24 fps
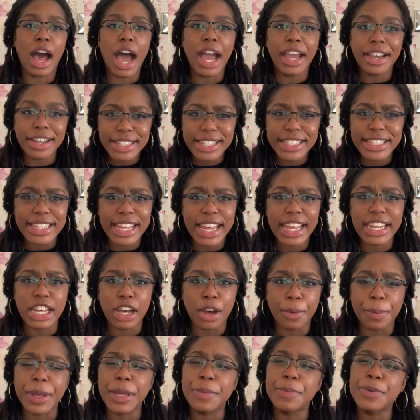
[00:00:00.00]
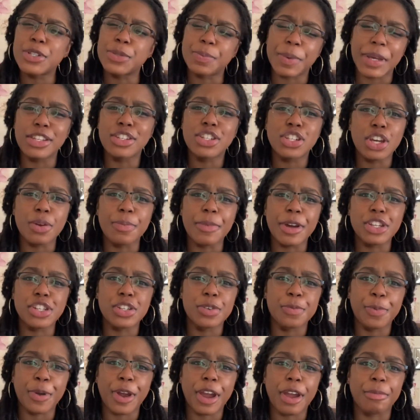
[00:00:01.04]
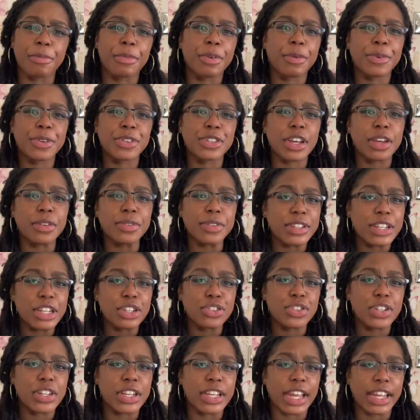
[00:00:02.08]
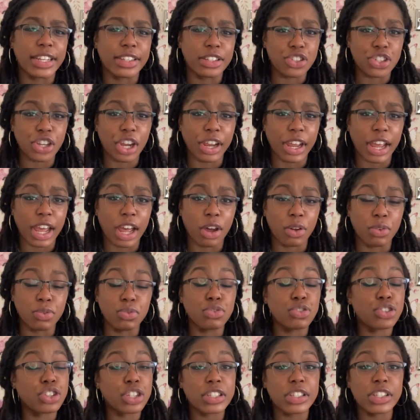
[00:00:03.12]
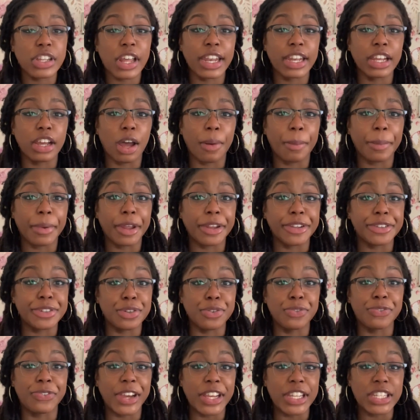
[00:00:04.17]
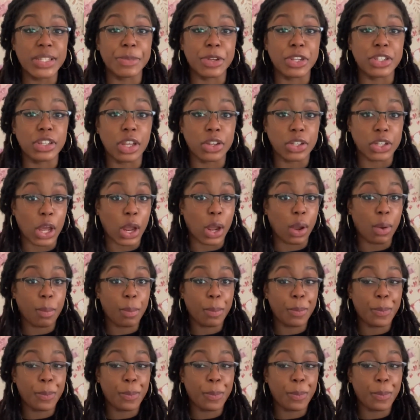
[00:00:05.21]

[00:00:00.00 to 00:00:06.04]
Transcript: I don't understand how people spend so much in Primark, because I was literally at the checkout just lining up and I saw face masks. I was like,